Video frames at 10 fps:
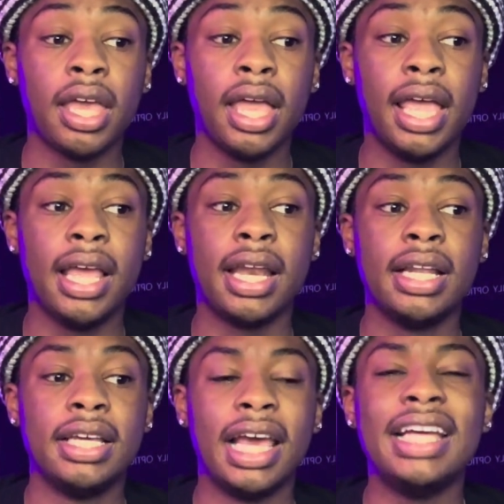And
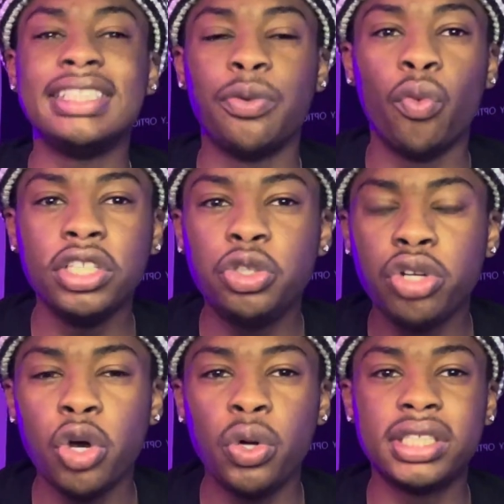what you
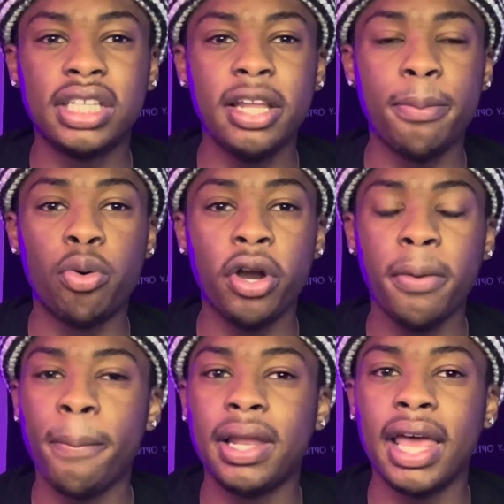know is still
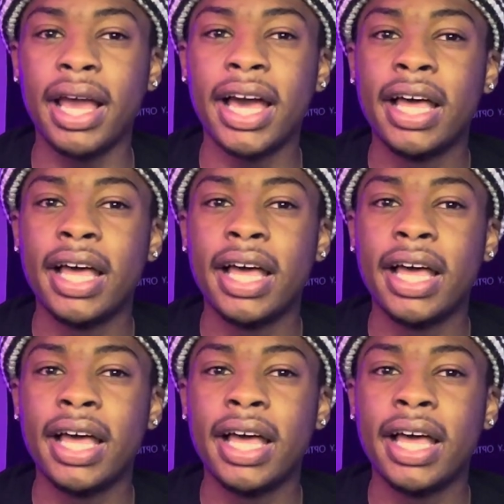important, but like